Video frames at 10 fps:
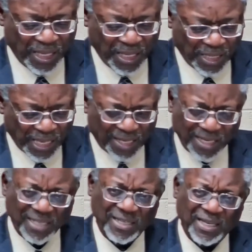they could
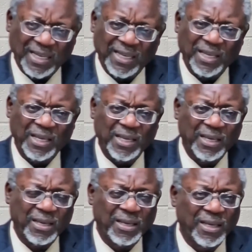easily
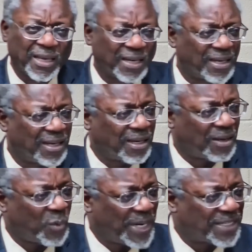get a
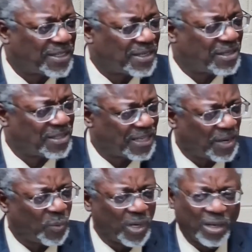question to say,
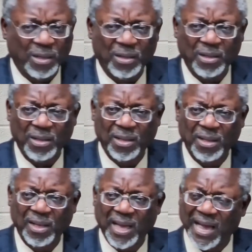well,
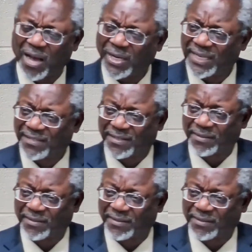how is it